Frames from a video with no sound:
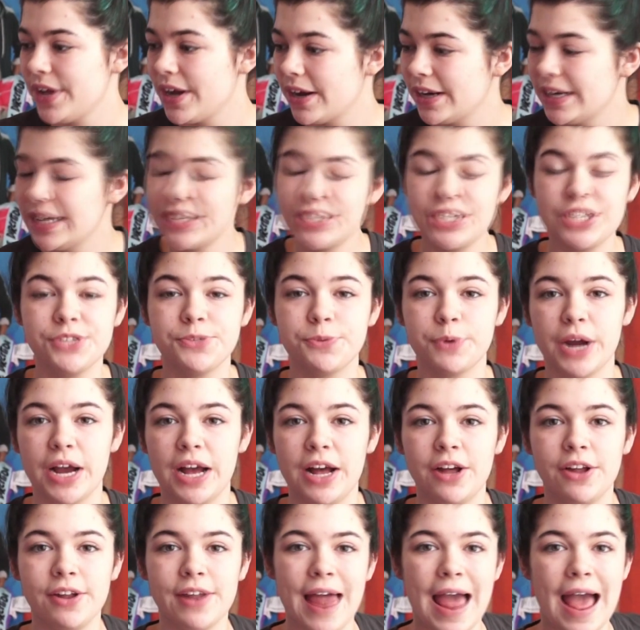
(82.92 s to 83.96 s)
the auditions were
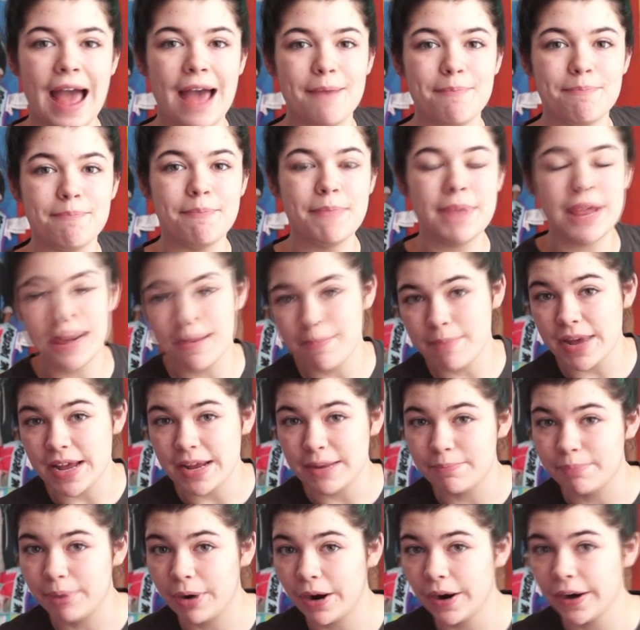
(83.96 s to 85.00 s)
held at Minute
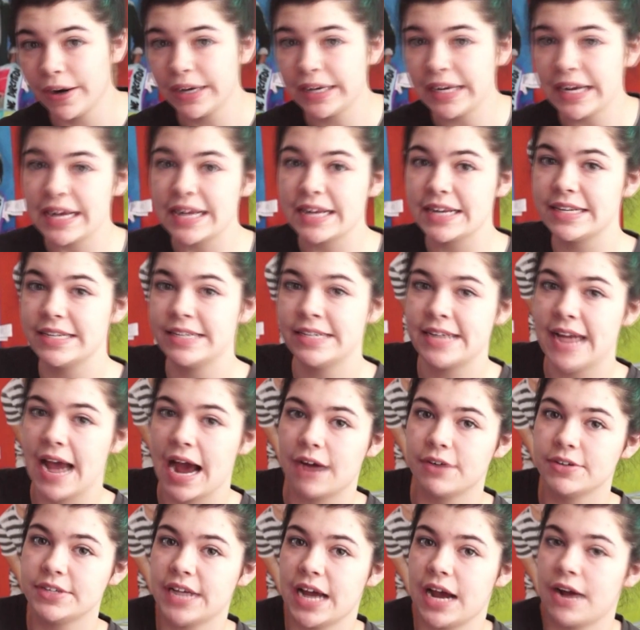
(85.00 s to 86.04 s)
Maid Park in
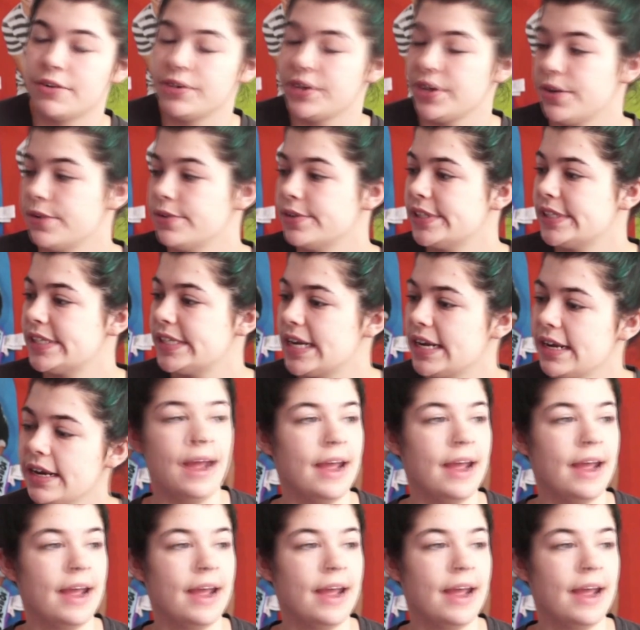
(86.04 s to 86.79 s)
downtown Houston,